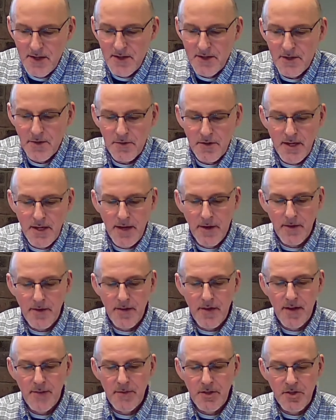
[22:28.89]
So tell
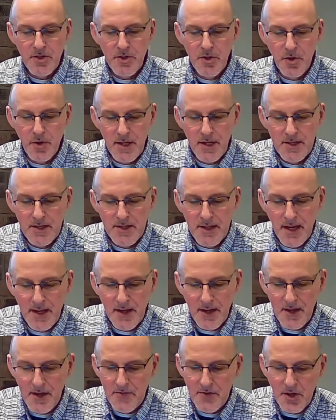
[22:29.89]
them, as surely as I
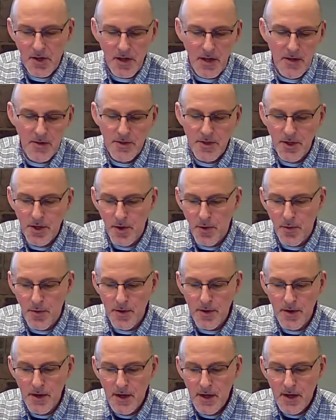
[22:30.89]
live, declares the
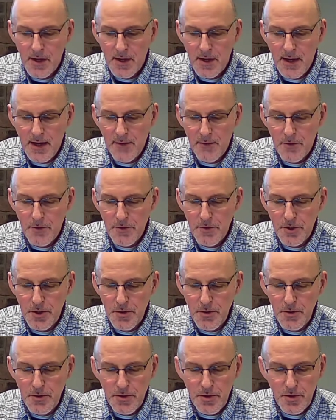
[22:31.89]
Lord, I will
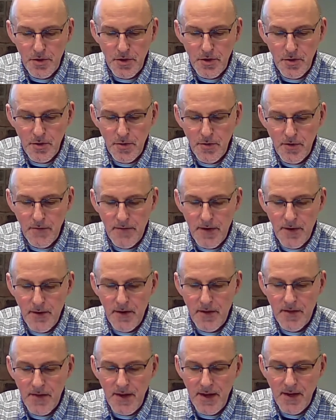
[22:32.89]
do to you the
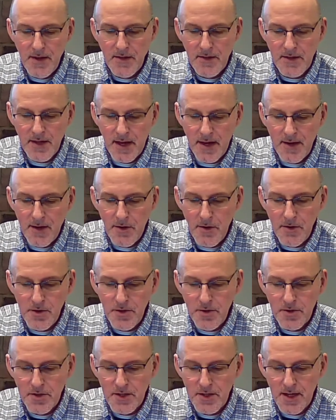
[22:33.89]
very things I heard
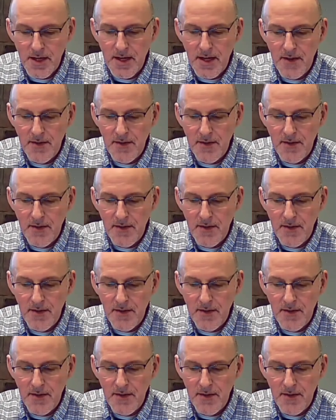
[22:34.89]
you say.